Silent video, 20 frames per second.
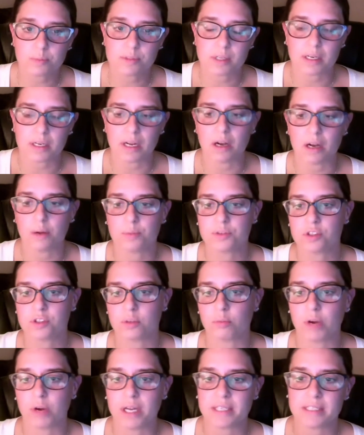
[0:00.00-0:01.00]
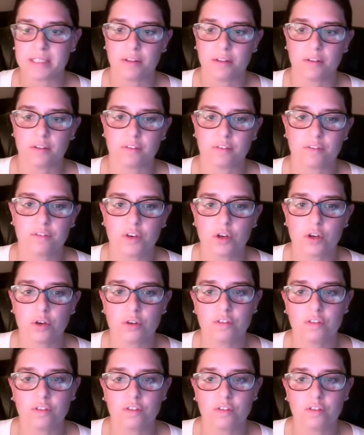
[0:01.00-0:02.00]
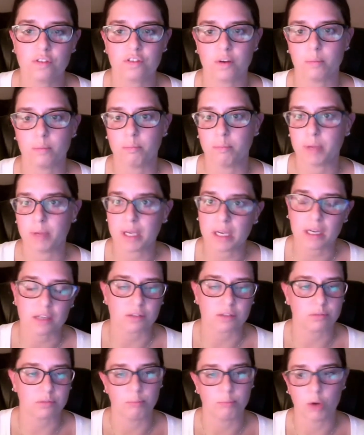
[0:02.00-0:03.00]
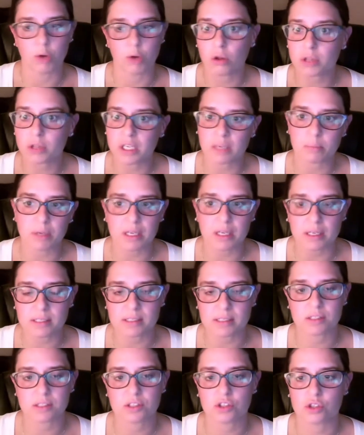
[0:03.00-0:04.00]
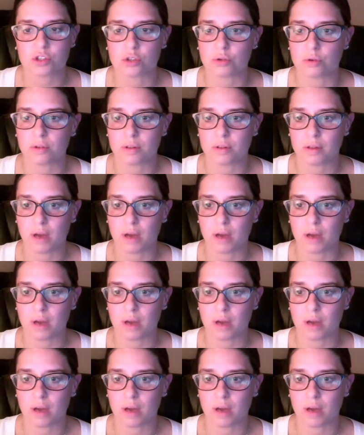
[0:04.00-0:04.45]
It helps to break down the food from big bulky pieces to